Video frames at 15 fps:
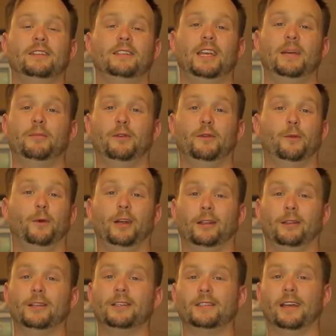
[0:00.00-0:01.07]
example of what it
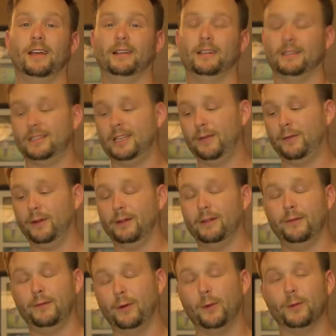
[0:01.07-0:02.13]
looks like. Let's see if
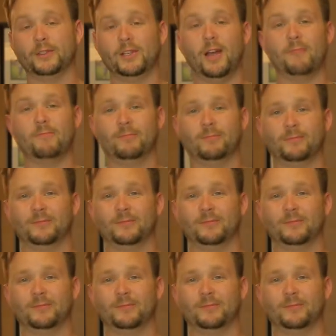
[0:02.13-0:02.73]
it holds up.